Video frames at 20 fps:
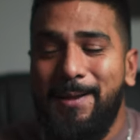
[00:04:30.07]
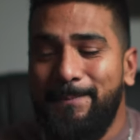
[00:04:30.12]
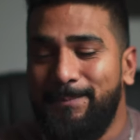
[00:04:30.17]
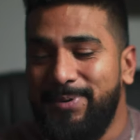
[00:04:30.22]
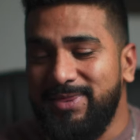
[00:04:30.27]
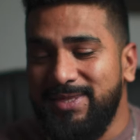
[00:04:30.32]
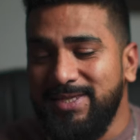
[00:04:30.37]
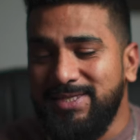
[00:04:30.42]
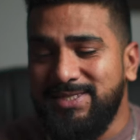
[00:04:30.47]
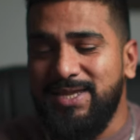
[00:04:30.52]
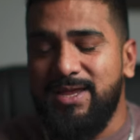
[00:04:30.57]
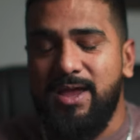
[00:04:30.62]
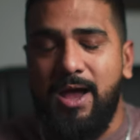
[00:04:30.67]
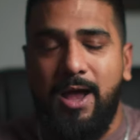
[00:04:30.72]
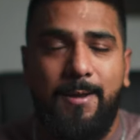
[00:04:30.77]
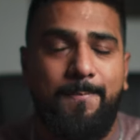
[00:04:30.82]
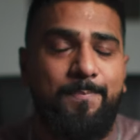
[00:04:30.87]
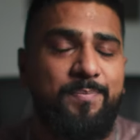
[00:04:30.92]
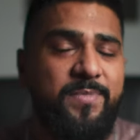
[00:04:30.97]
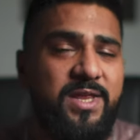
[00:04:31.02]
but this
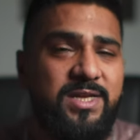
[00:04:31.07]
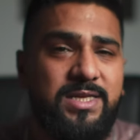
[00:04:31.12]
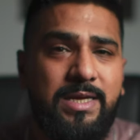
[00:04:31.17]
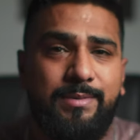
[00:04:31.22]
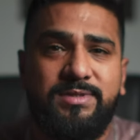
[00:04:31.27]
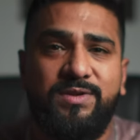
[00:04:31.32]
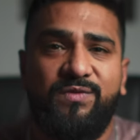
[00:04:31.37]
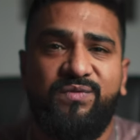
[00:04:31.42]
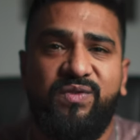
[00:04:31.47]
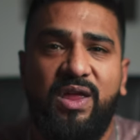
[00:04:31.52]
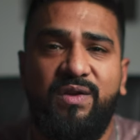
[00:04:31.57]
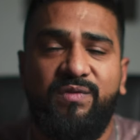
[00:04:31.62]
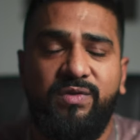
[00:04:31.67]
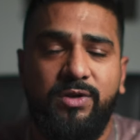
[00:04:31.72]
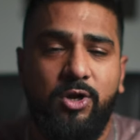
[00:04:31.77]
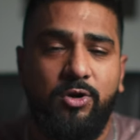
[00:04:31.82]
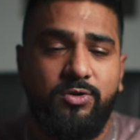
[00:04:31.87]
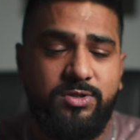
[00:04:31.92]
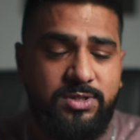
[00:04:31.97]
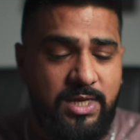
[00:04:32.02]
cigar, in terms of flavor
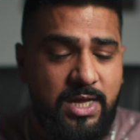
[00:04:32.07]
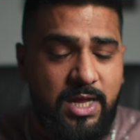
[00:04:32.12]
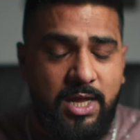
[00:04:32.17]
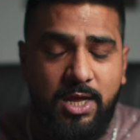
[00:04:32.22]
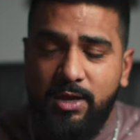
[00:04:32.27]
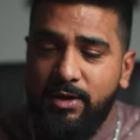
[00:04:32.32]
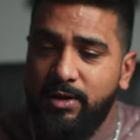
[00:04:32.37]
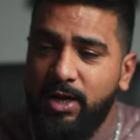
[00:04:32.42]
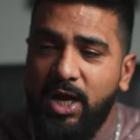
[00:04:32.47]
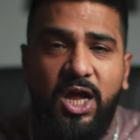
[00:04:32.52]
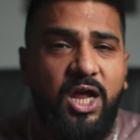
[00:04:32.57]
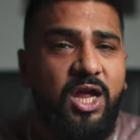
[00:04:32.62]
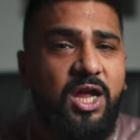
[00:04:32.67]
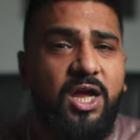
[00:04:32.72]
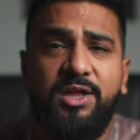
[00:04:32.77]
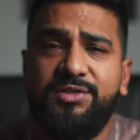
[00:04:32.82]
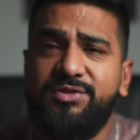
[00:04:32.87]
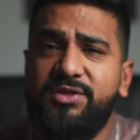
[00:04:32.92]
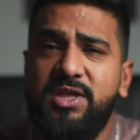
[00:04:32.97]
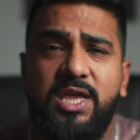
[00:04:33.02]
notes,
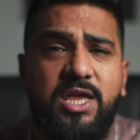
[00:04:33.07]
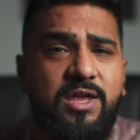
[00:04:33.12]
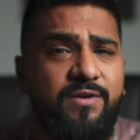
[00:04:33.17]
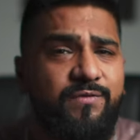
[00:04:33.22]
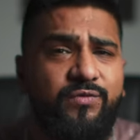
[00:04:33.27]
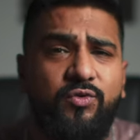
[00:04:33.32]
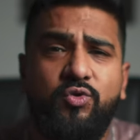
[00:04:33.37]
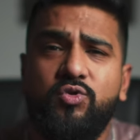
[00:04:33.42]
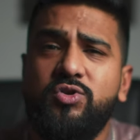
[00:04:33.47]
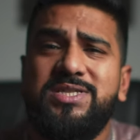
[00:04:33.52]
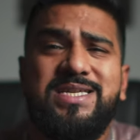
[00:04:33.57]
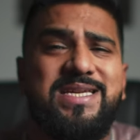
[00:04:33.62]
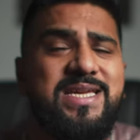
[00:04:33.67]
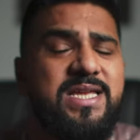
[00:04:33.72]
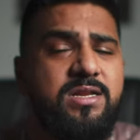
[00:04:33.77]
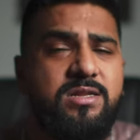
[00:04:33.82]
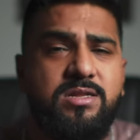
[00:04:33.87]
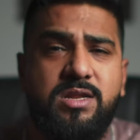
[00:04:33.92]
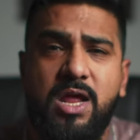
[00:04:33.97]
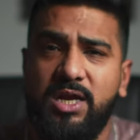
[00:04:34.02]
earthy, fruity,
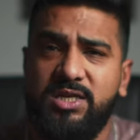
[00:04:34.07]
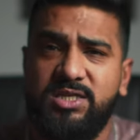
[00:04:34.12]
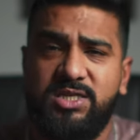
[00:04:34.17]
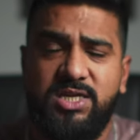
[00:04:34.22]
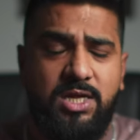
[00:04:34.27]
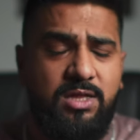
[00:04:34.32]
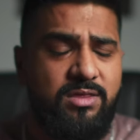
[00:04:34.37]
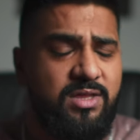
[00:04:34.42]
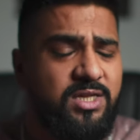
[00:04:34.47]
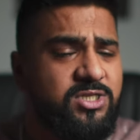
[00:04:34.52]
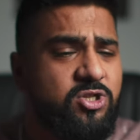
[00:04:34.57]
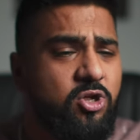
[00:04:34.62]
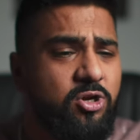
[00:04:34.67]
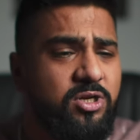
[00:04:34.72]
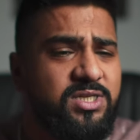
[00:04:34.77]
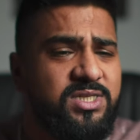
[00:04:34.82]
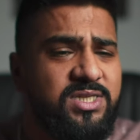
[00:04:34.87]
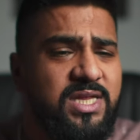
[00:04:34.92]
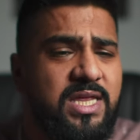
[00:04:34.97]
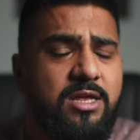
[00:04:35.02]
nutty. There's not
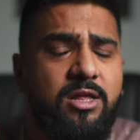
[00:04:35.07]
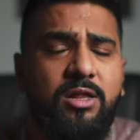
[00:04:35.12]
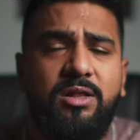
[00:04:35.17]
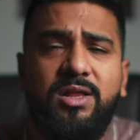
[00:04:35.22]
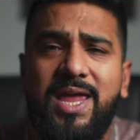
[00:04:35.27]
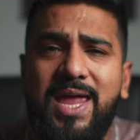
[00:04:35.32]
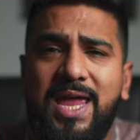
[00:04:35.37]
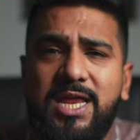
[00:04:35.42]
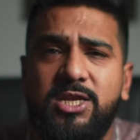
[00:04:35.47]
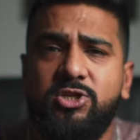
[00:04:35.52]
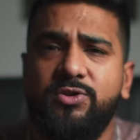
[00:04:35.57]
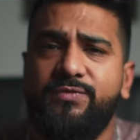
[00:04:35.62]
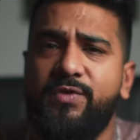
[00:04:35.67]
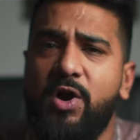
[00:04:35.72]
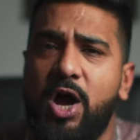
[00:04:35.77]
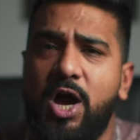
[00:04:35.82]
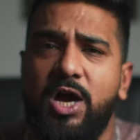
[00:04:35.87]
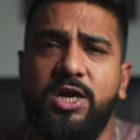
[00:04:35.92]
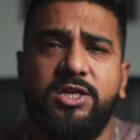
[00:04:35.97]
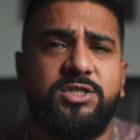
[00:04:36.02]
a single hint of
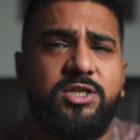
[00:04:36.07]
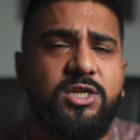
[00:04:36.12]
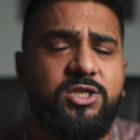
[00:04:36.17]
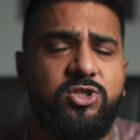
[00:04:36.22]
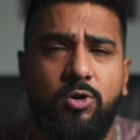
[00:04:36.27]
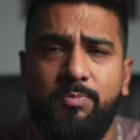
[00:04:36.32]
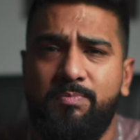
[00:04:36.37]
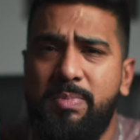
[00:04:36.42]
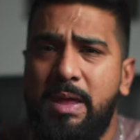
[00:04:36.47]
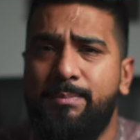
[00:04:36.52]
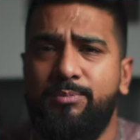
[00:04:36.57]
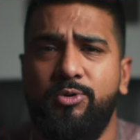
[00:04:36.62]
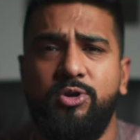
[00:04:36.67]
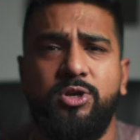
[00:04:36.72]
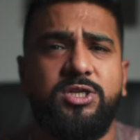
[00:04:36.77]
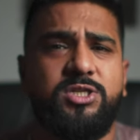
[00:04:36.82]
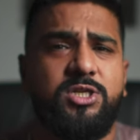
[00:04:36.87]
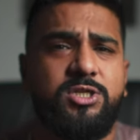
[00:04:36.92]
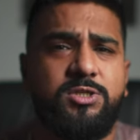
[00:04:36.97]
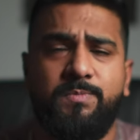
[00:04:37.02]
harshness or
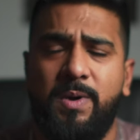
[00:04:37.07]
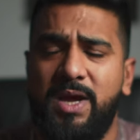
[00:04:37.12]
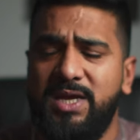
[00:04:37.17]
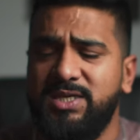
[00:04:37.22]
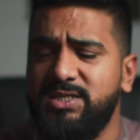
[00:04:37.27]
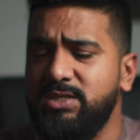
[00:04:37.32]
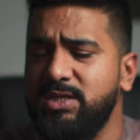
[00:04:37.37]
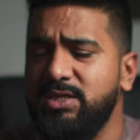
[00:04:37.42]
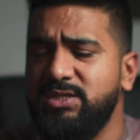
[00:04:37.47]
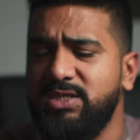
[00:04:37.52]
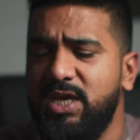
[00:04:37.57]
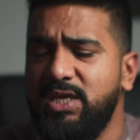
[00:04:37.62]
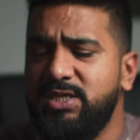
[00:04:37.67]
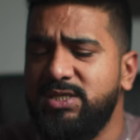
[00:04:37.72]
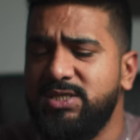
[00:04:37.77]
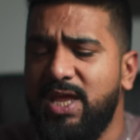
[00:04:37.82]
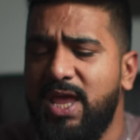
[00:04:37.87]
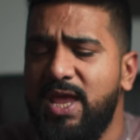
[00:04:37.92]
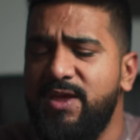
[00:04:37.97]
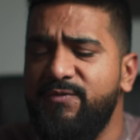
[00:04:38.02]
pepperiness or spiciness.
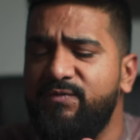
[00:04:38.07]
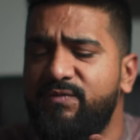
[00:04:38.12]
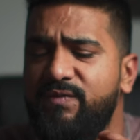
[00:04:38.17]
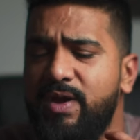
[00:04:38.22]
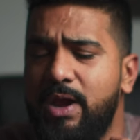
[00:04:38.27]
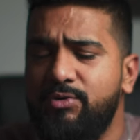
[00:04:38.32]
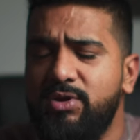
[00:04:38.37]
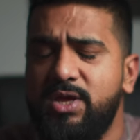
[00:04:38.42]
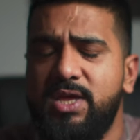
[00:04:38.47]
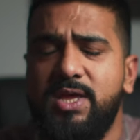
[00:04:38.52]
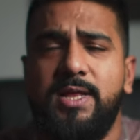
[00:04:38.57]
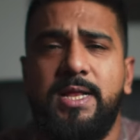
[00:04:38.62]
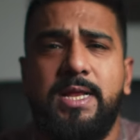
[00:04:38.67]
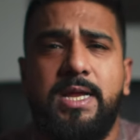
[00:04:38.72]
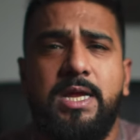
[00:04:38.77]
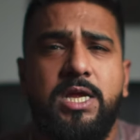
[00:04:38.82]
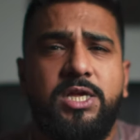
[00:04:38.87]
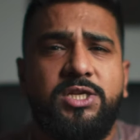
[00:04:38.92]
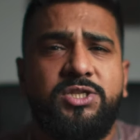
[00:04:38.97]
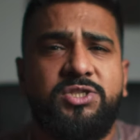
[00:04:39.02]
It's a very
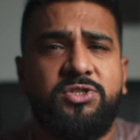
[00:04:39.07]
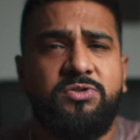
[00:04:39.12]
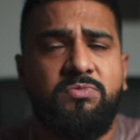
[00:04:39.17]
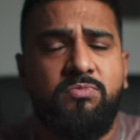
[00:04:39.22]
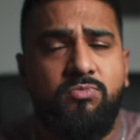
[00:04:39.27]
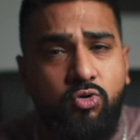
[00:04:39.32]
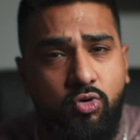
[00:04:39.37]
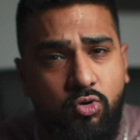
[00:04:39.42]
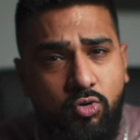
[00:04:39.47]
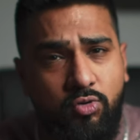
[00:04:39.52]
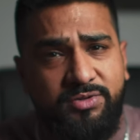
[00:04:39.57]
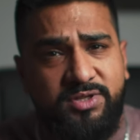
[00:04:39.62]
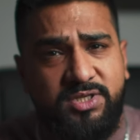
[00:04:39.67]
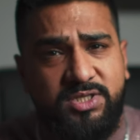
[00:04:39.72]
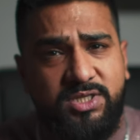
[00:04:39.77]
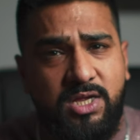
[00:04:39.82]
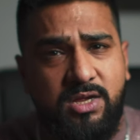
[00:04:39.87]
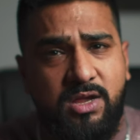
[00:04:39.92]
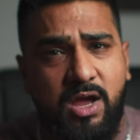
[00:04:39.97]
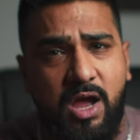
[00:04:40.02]
smooth
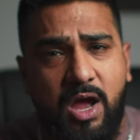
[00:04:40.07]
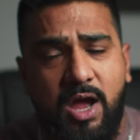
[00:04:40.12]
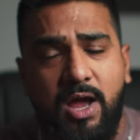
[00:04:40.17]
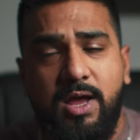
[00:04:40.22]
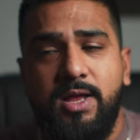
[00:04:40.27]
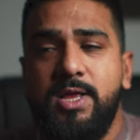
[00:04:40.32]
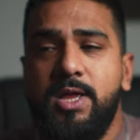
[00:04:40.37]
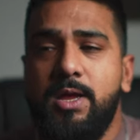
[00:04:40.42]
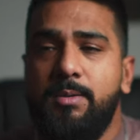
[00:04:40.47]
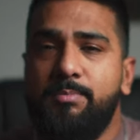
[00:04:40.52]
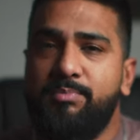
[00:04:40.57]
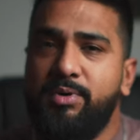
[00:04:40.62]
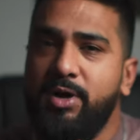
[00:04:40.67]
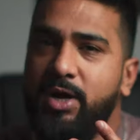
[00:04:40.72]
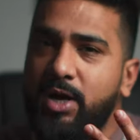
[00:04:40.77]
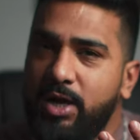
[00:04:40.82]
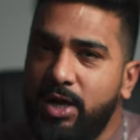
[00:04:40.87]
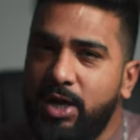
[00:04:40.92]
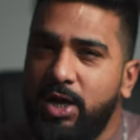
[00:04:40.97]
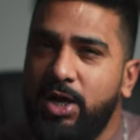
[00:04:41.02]
cigar,
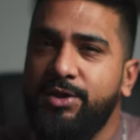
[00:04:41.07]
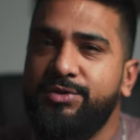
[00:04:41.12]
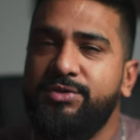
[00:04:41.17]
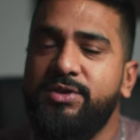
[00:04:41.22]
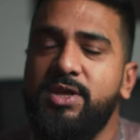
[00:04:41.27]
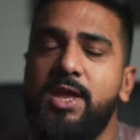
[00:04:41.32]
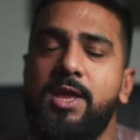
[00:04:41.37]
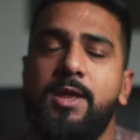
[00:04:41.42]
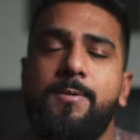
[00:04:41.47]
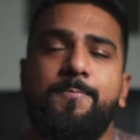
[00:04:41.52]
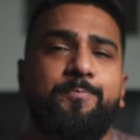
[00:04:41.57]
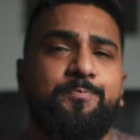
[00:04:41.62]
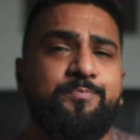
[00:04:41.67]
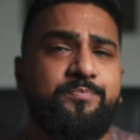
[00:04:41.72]
but earthy.